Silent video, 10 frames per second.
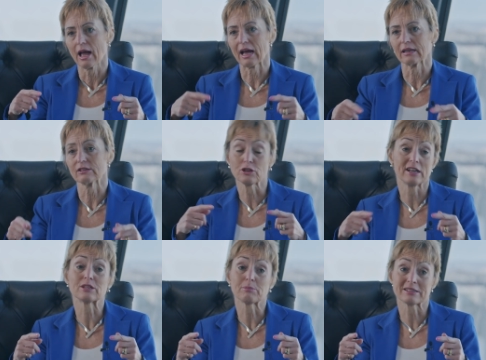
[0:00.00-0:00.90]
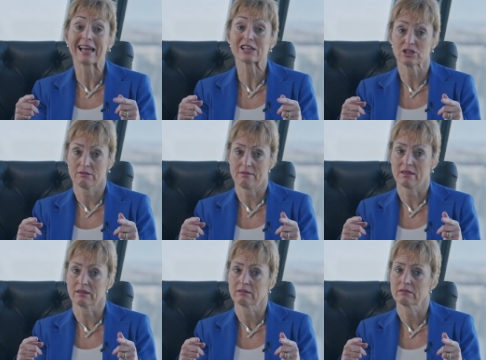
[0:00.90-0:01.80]
and as a protection
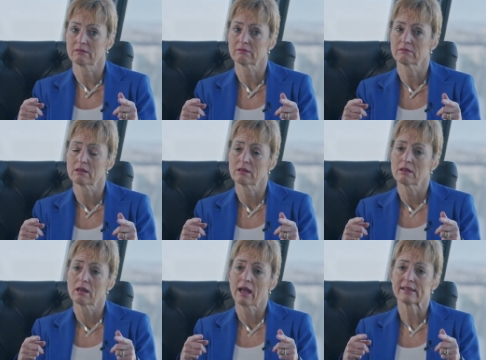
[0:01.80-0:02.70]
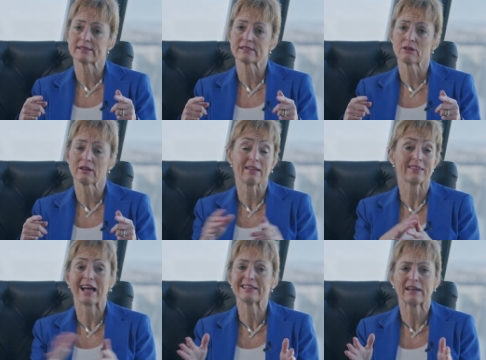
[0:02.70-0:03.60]
thing. And so,
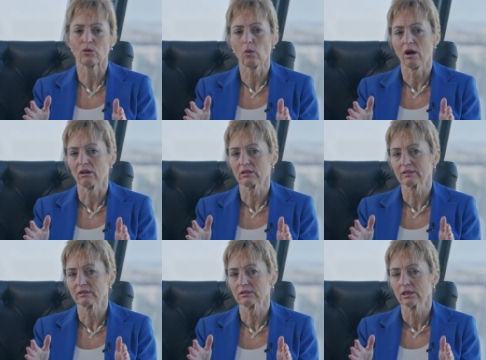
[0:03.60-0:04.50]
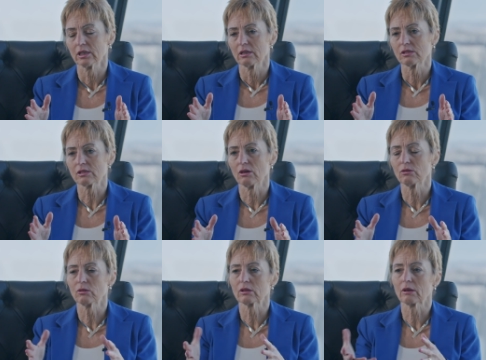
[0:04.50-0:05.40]
and that never works.
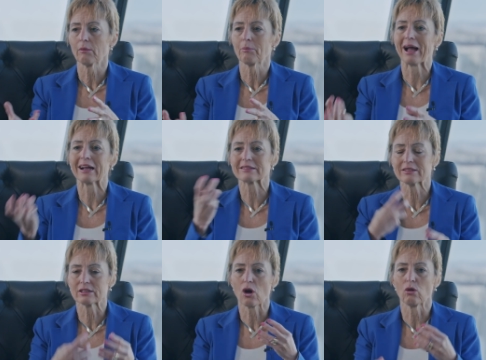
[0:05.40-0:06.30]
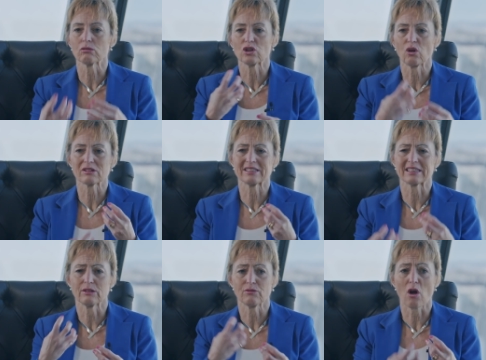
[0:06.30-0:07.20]
So back to the whole
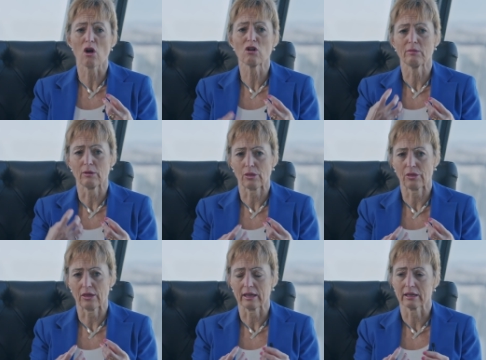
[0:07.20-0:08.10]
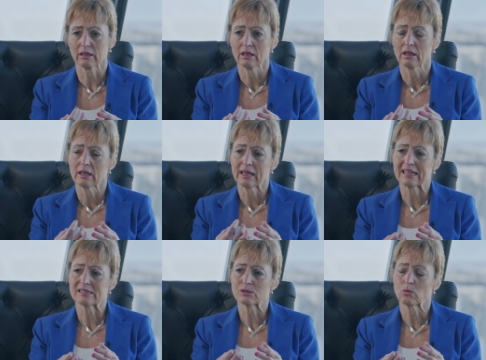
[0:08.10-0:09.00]
toxic environment thing,
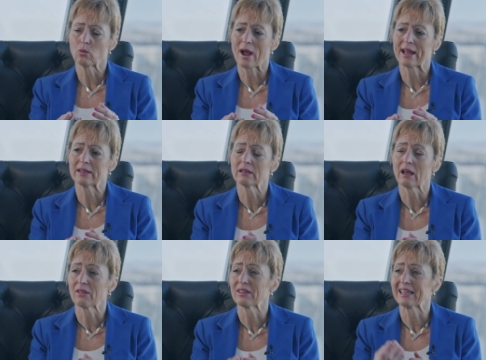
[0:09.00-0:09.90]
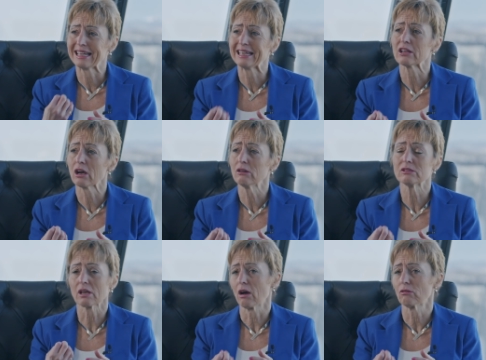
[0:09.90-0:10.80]
it's when I think
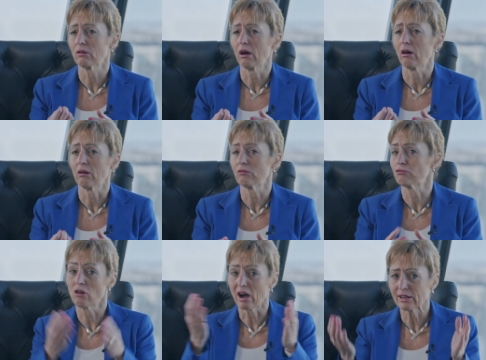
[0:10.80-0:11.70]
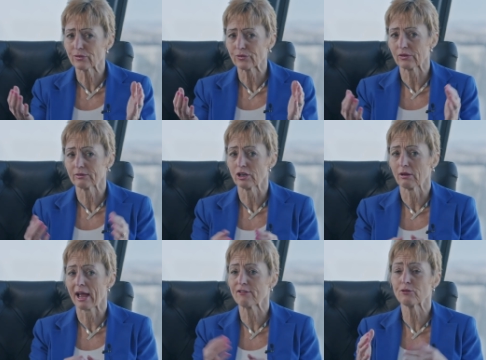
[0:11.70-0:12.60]
egos are, are rife. You
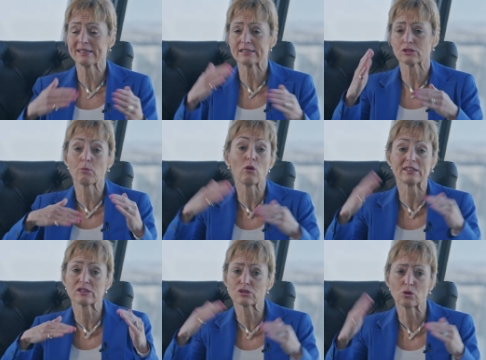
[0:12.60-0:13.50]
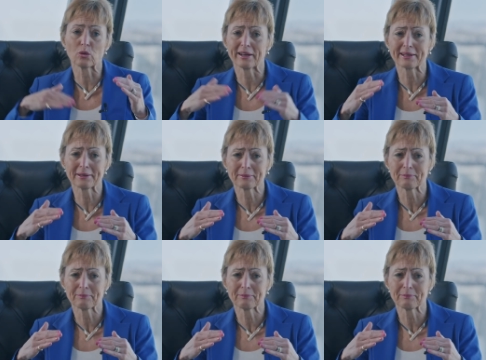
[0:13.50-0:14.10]
know, everybody is point scoring.